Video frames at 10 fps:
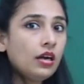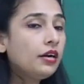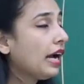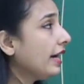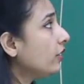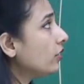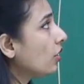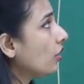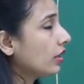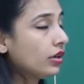right or
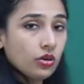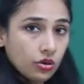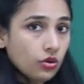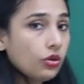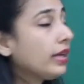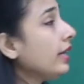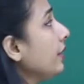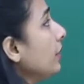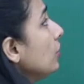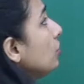wrong?
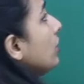Okay, so